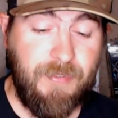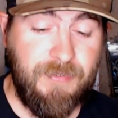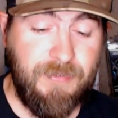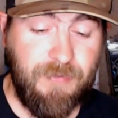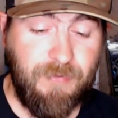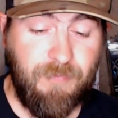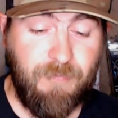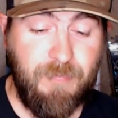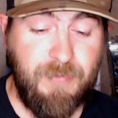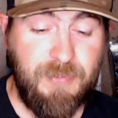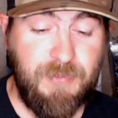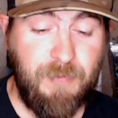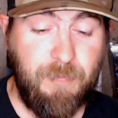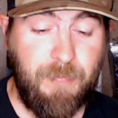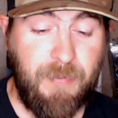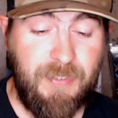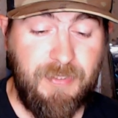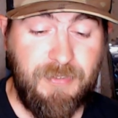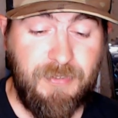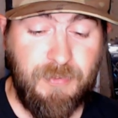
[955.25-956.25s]
So, if Mister
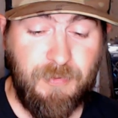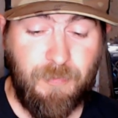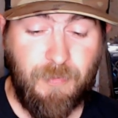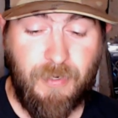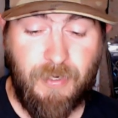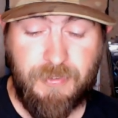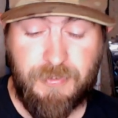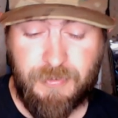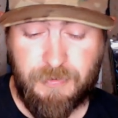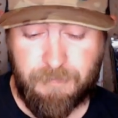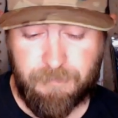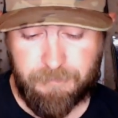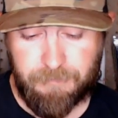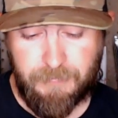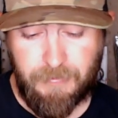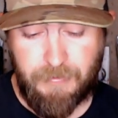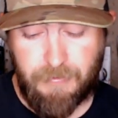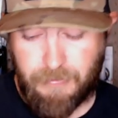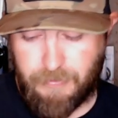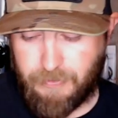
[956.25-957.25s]
Beast, you're watching.
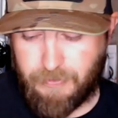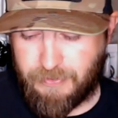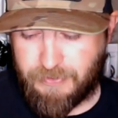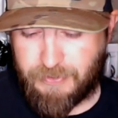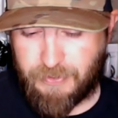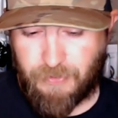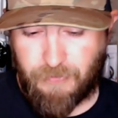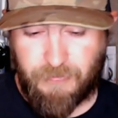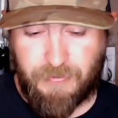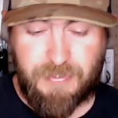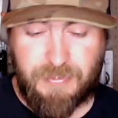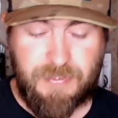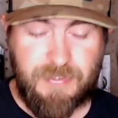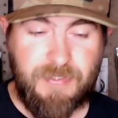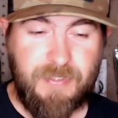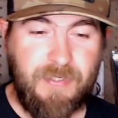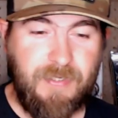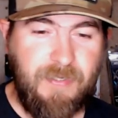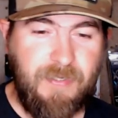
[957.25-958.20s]
So, this is a